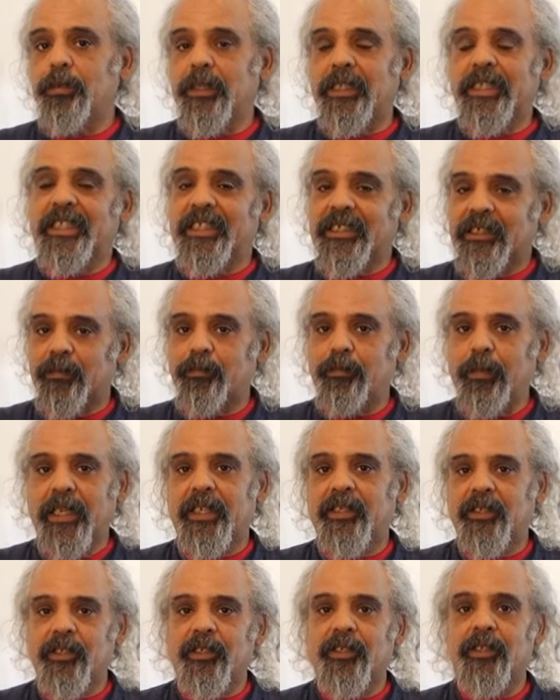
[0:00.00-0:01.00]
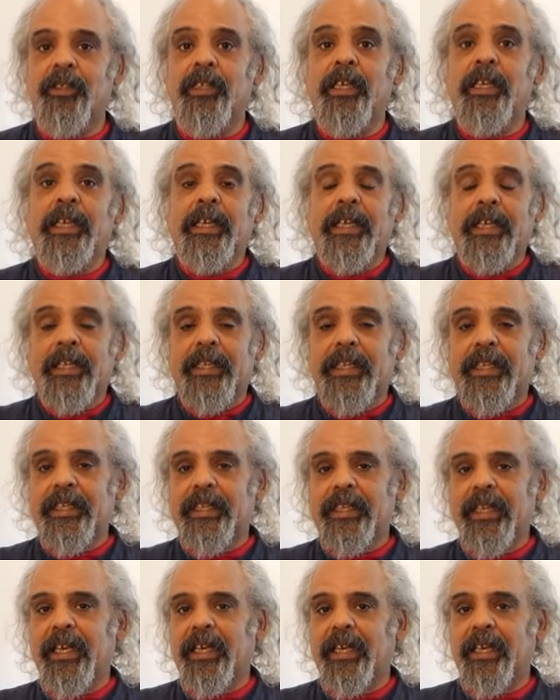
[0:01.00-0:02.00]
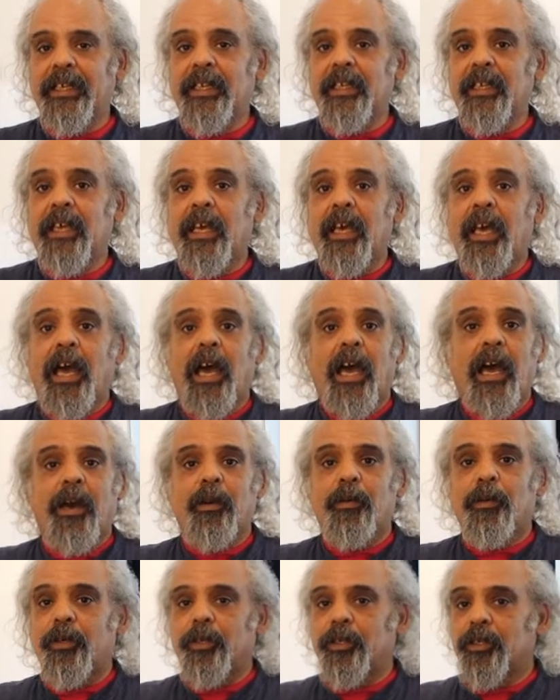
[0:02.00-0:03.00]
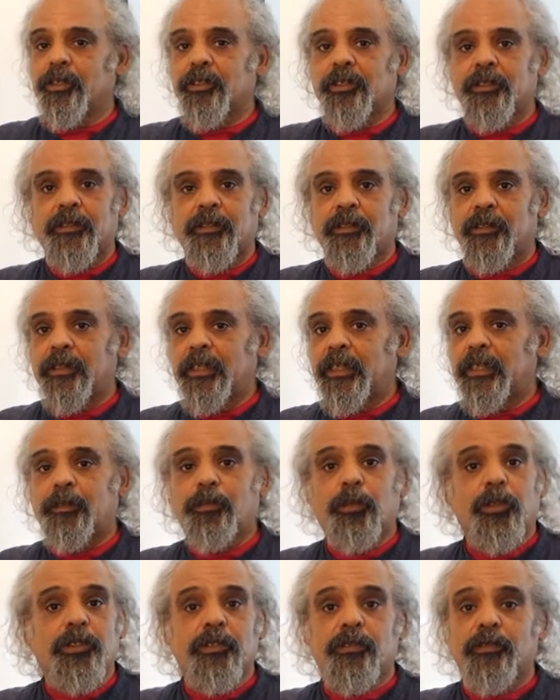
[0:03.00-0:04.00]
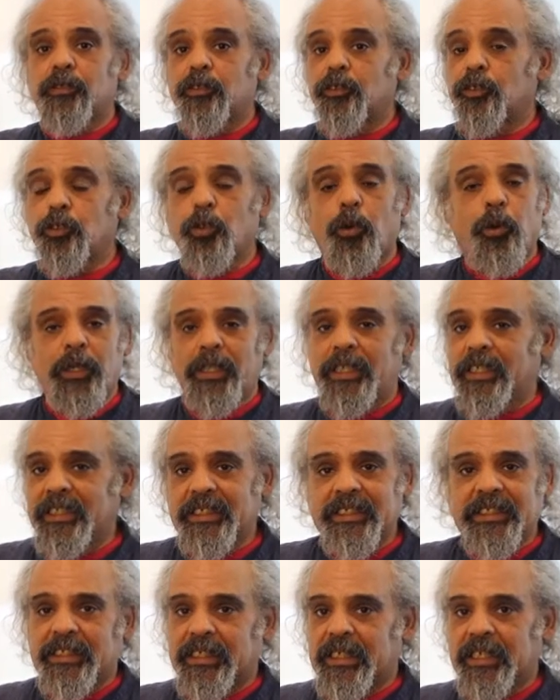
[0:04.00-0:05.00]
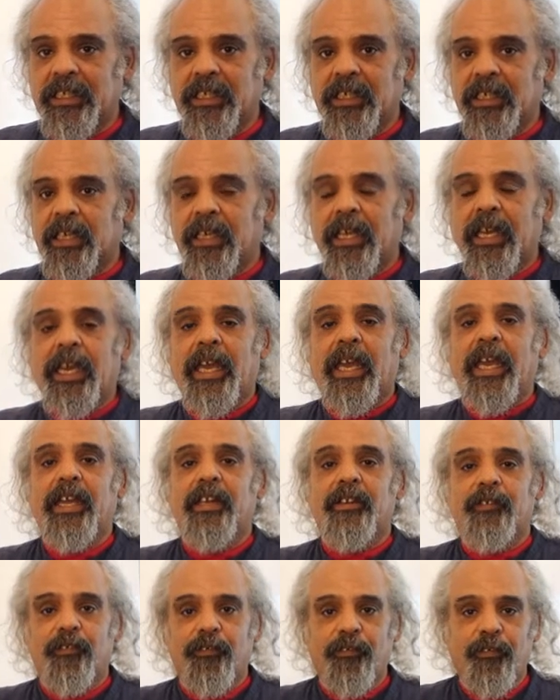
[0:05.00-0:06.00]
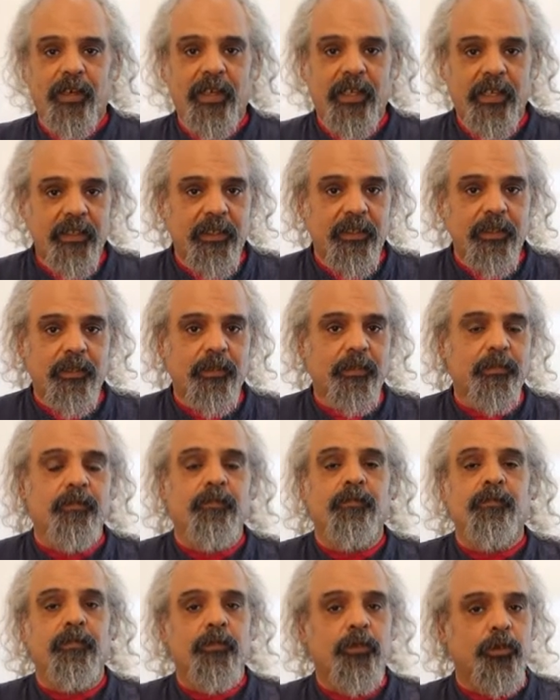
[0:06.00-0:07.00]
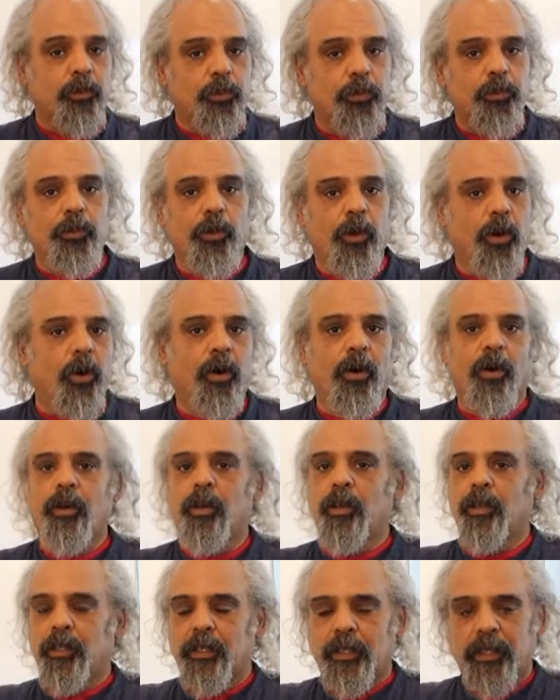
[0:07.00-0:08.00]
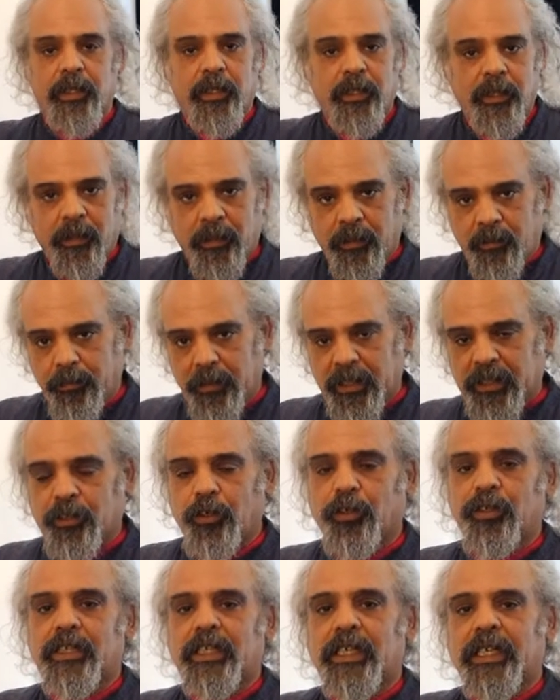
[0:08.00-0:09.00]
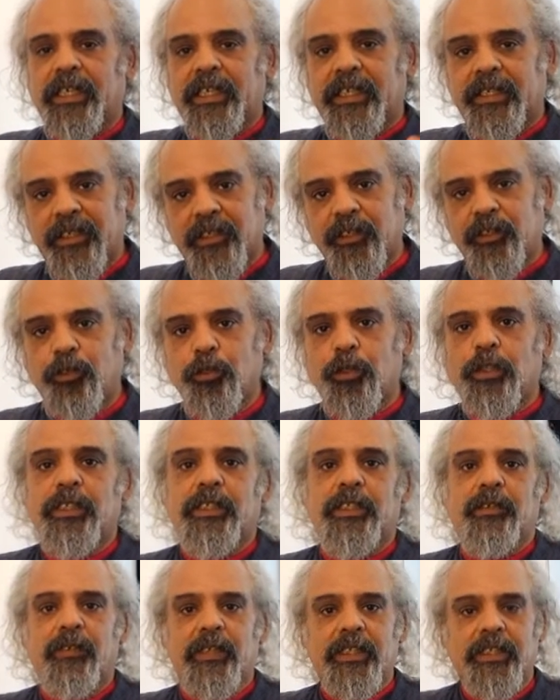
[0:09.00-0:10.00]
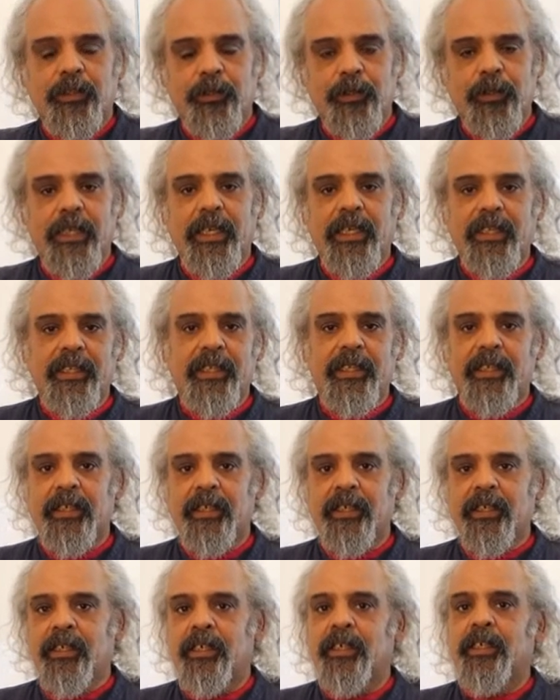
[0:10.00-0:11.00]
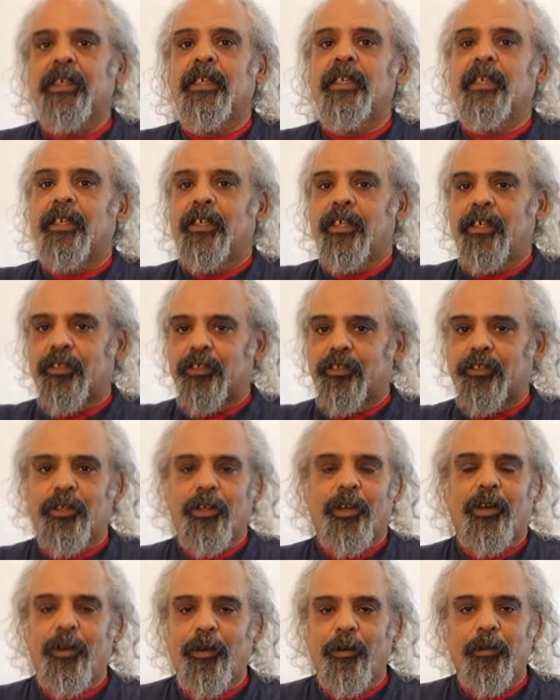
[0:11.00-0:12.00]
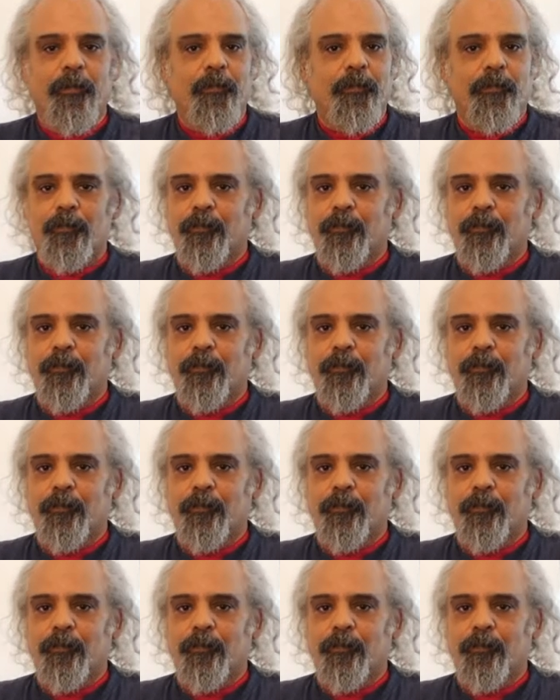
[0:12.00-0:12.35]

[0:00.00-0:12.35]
me this method. Then it was so easy and fun to draw methodically and intuitively together. So